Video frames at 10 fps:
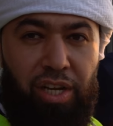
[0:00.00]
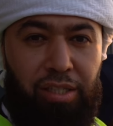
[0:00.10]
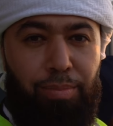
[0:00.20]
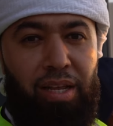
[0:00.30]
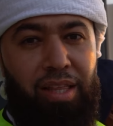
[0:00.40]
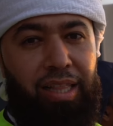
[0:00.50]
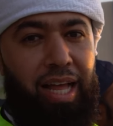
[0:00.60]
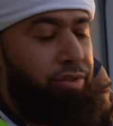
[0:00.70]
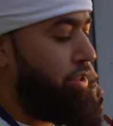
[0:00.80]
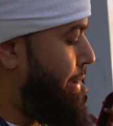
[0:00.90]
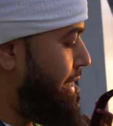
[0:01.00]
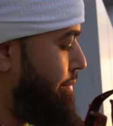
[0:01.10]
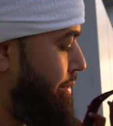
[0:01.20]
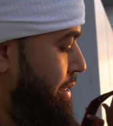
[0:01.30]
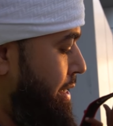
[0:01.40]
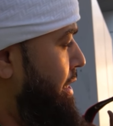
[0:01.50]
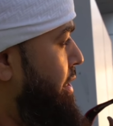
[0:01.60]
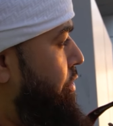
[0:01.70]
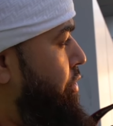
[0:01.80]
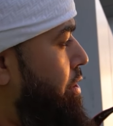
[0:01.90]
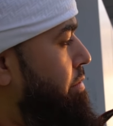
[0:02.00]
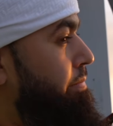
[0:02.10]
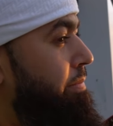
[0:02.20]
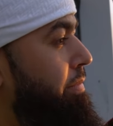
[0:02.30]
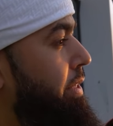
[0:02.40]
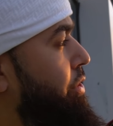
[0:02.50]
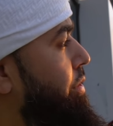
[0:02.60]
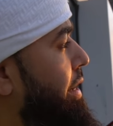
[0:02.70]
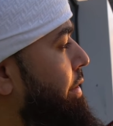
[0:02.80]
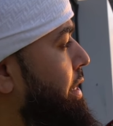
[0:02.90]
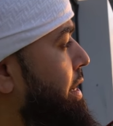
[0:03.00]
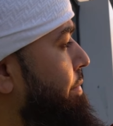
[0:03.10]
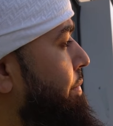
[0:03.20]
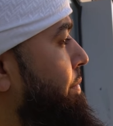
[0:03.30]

as many of the clouds as possible. So let's do that right now.